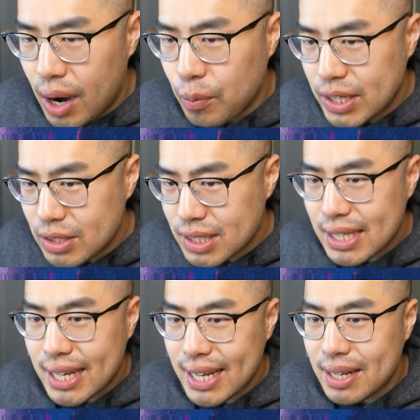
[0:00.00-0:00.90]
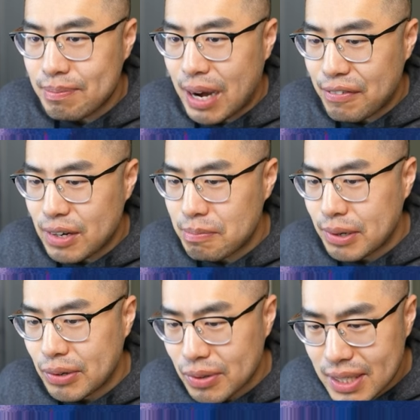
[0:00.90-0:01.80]
We used it to hit my friend
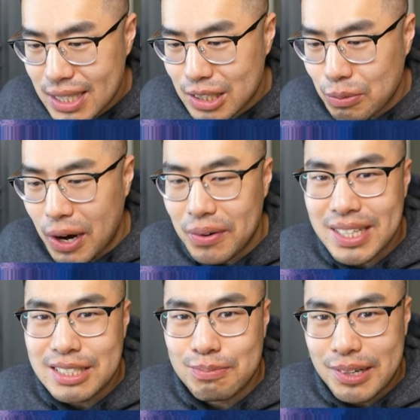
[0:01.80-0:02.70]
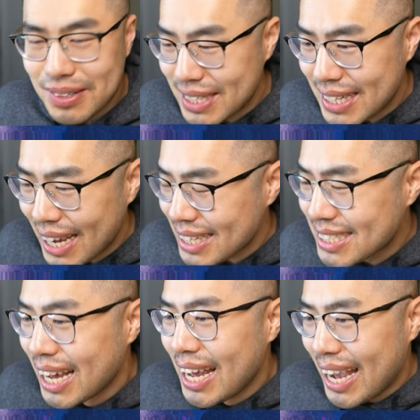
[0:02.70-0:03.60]
Purely as well against Purely decks.
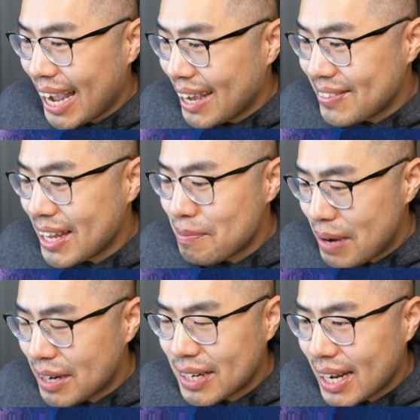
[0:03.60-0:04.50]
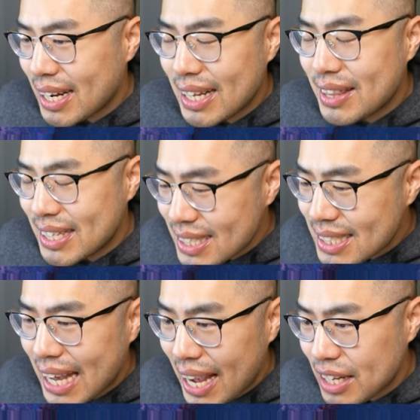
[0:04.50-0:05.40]
And then better yet, in this
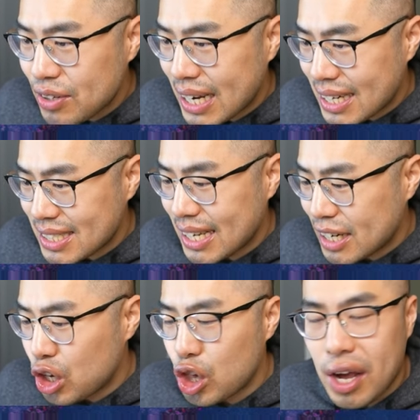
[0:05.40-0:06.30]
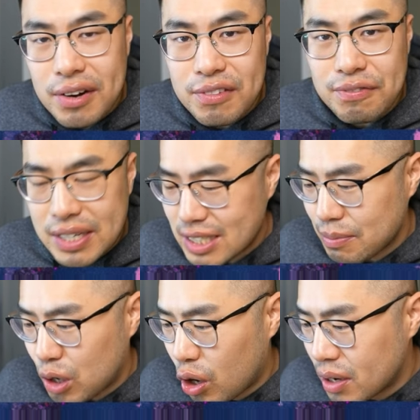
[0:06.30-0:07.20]
deck, you can actually hit a lot of the face-up
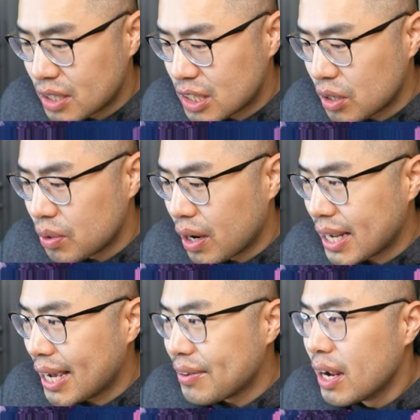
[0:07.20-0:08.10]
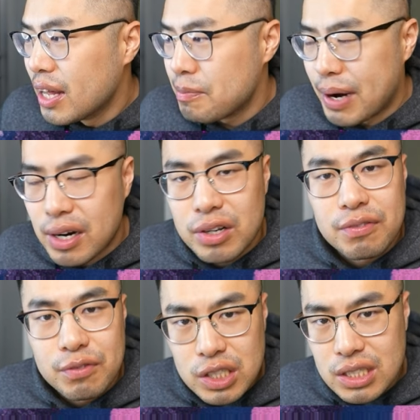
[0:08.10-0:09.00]
cards. So again, the Barrier of the
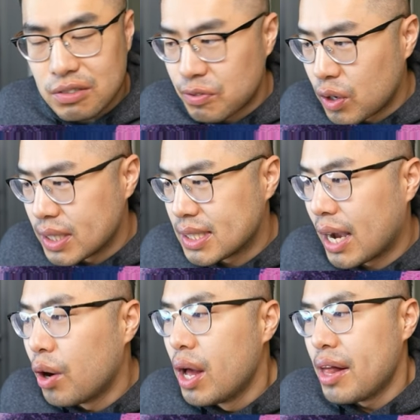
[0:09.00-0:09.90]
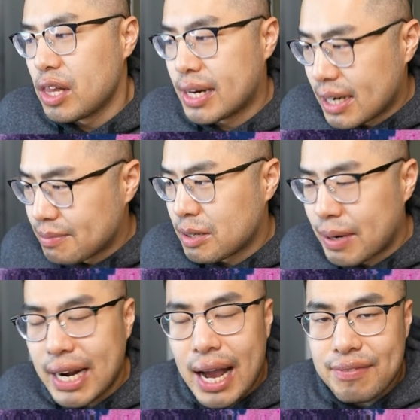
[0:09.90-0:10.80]
Voiceless Voice. Now, a lot of times they
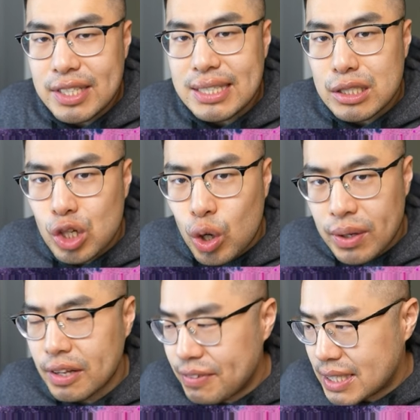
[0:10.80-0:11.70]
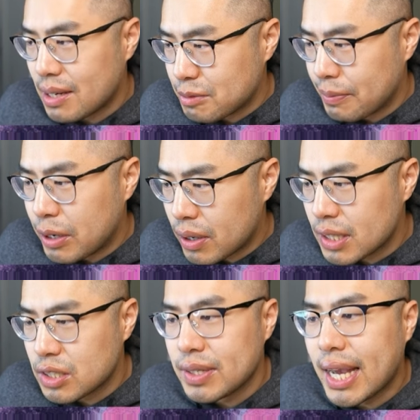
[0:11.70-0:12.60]
might have this as their only face-up spell
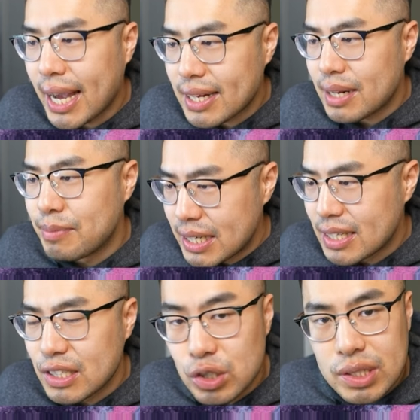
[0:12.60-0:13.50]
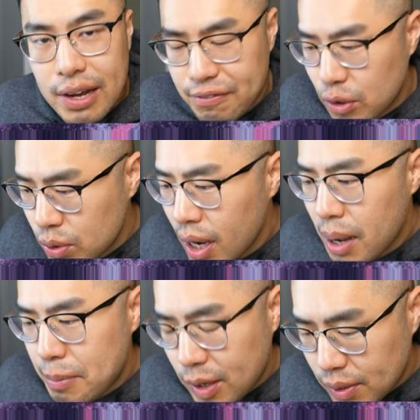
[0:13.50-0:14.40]
card, so you can't immediately use Typhoon,
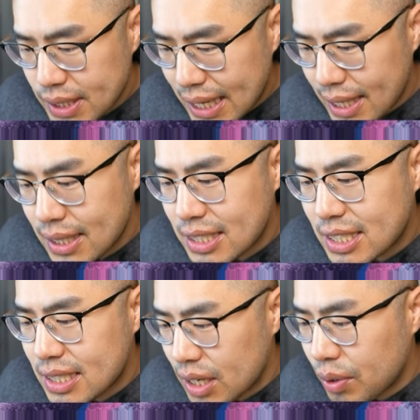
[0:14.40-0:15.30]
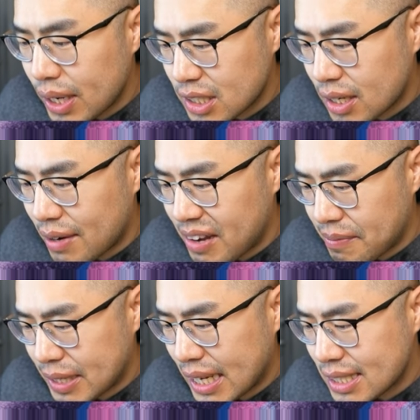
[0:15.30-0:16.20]
but going second, it still has a lot of
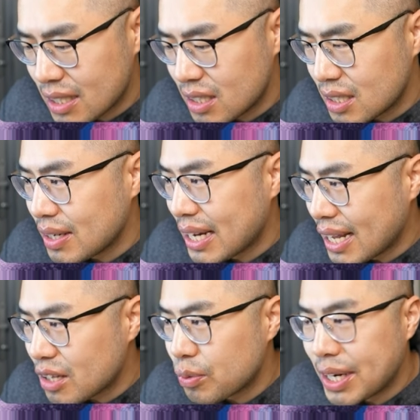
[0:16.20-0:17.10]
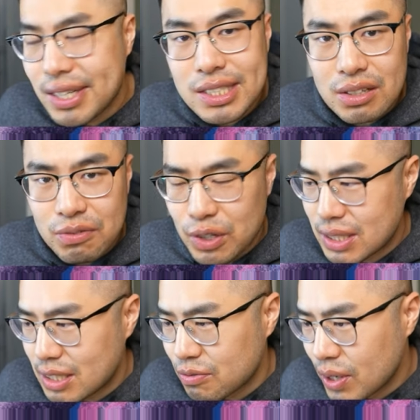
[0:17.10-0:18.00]
application because you can hit the Radiance of the
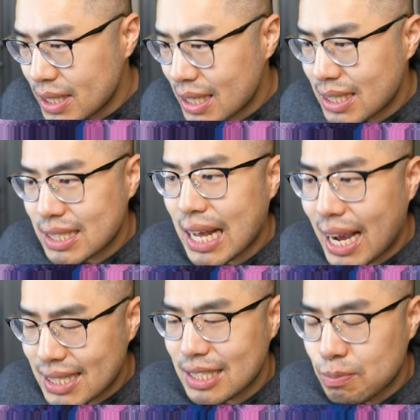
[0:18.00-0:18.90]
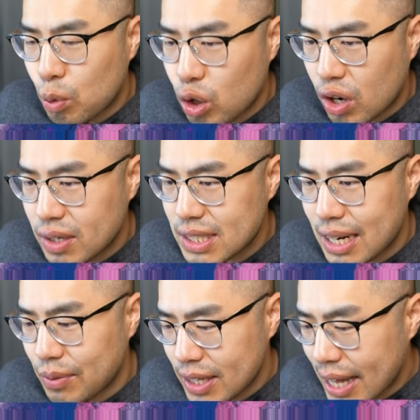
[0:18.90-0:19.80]
Voiceless Voice and it just acts as more cards to get
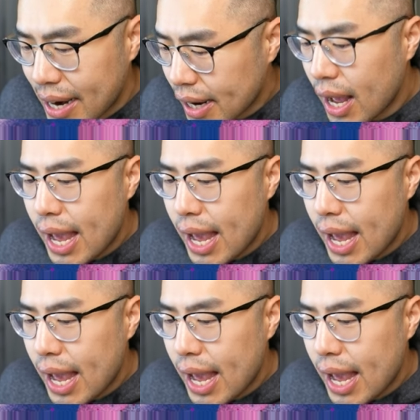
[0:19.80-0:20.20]
rid of that.